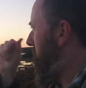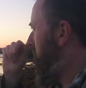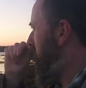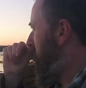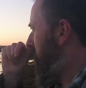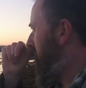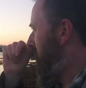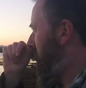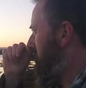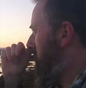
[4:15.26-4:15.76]
that,
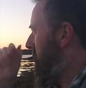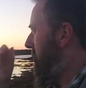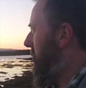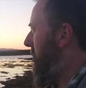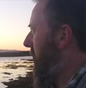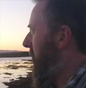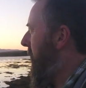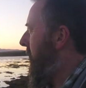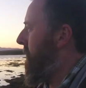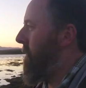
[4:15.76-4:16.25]
in terms of the
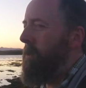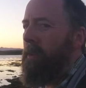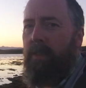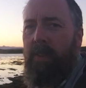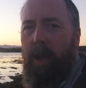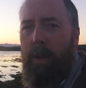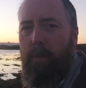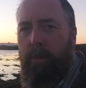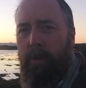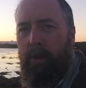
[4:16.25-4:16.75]
cloud,
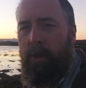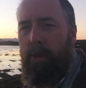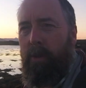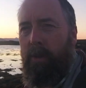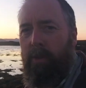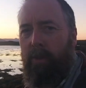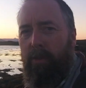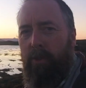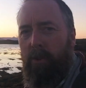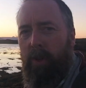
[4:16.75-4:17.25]
is
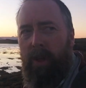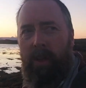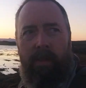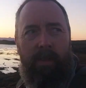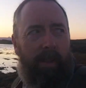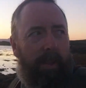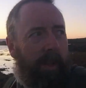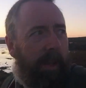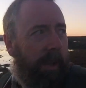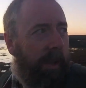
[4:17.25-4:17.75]
absolutely stunning.
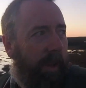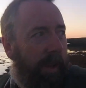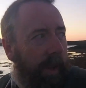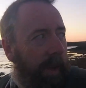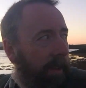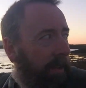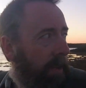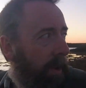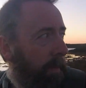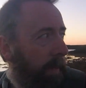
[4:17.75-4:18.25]

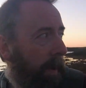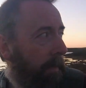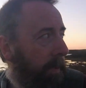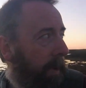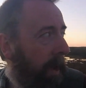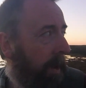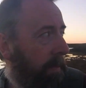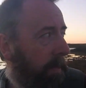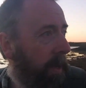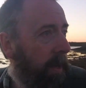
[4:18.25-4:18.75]
It's not bad
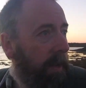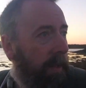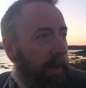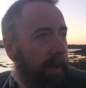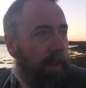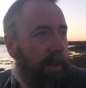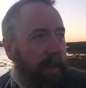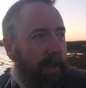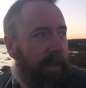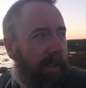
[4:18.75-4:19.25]
behind me either.